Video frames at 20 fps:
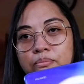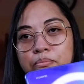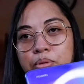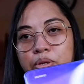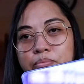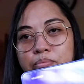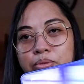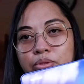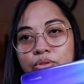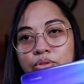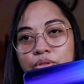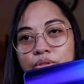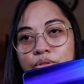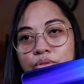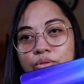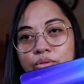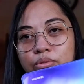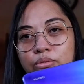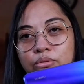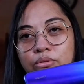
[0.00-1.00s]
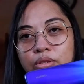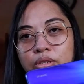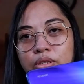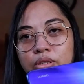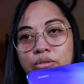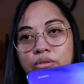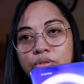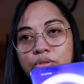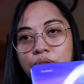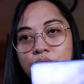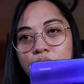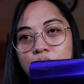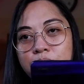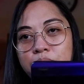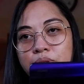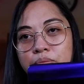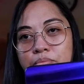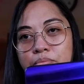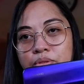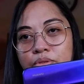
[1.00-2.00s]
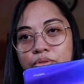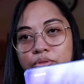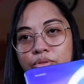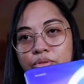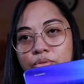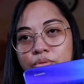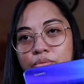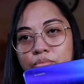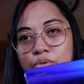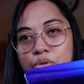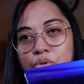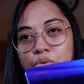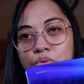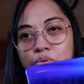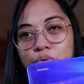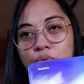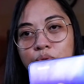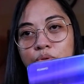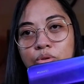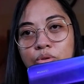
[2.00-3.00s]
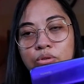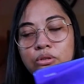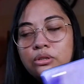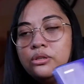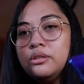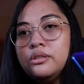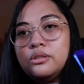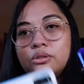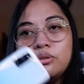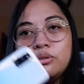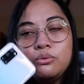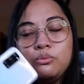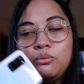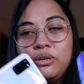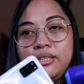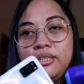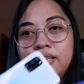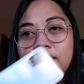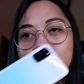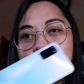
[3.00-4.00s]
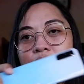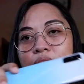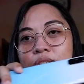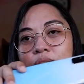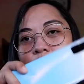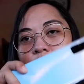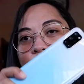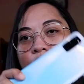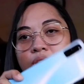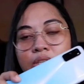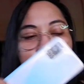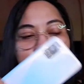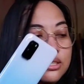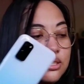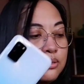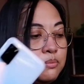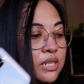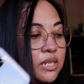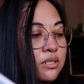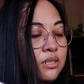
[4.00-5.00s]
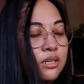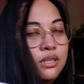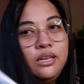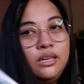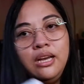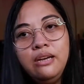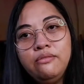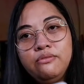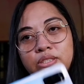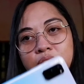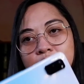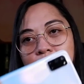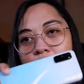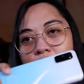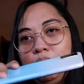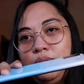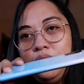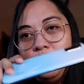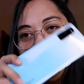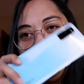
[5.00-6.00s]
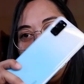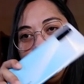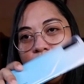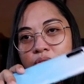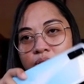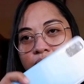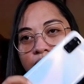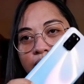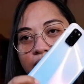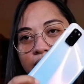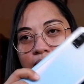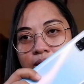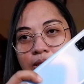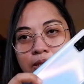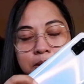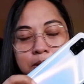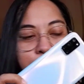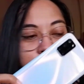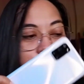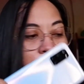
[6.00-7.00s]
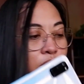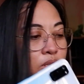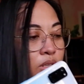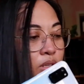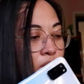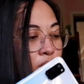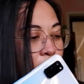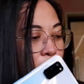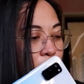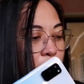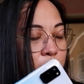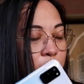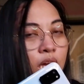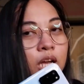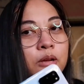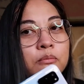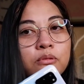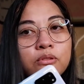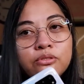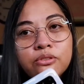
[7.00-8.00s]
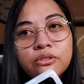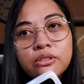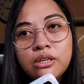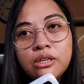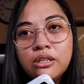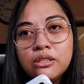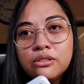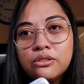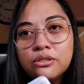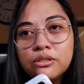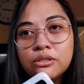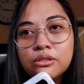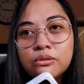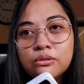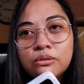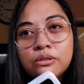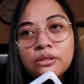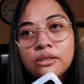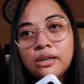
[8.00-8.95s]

purple to, you know, dark purple to blue or whatnot. So it's basically have the same, you know, type of color